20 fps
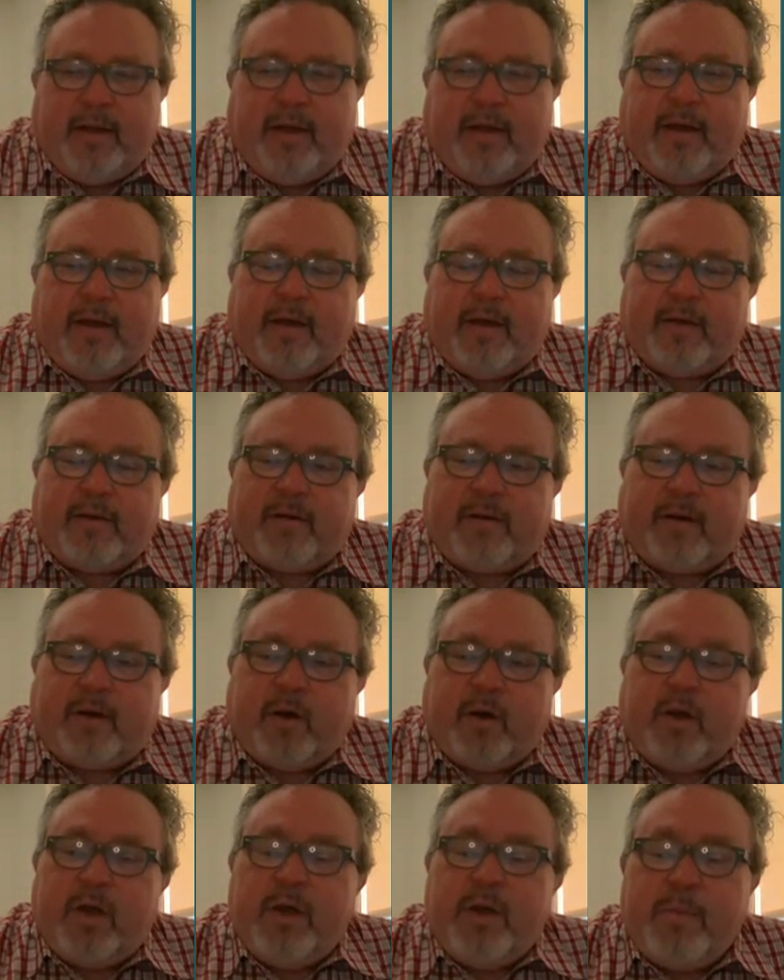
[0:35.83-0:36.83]

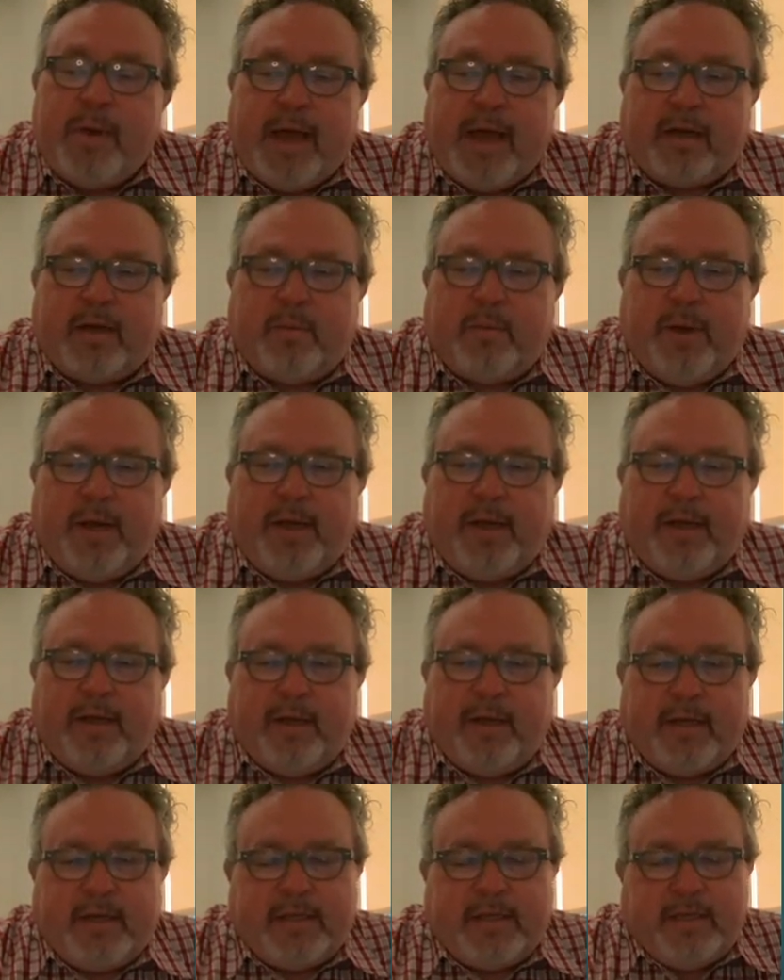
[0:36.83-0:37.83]
are impacted by
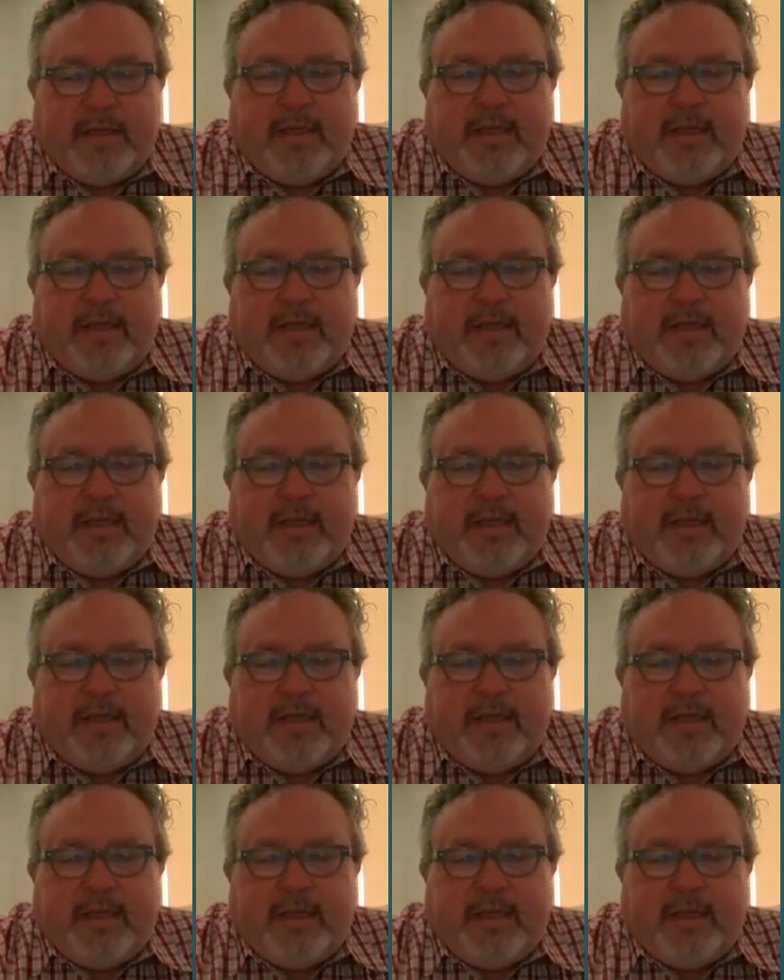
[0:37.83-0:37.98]
ALS.